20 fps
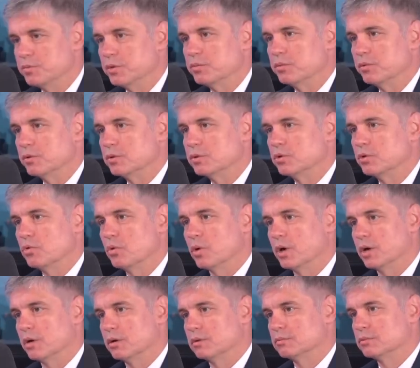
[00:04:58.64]
people who
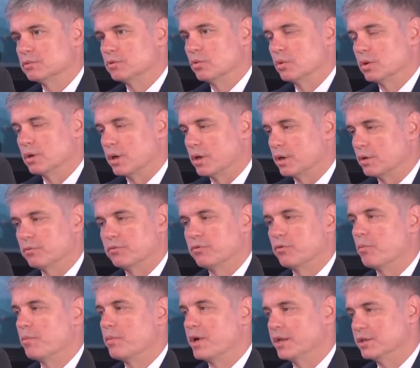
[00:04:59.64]
are and
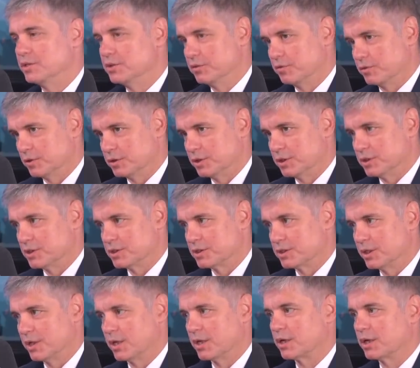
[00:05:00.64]
for many different reasons,
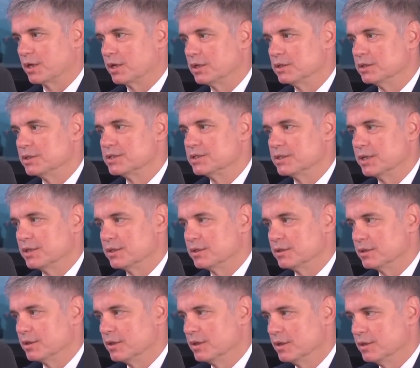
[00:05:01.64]
and I can
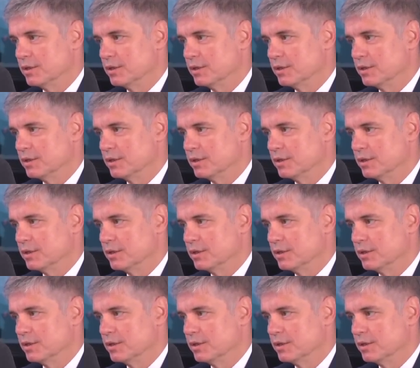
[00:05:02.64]
understand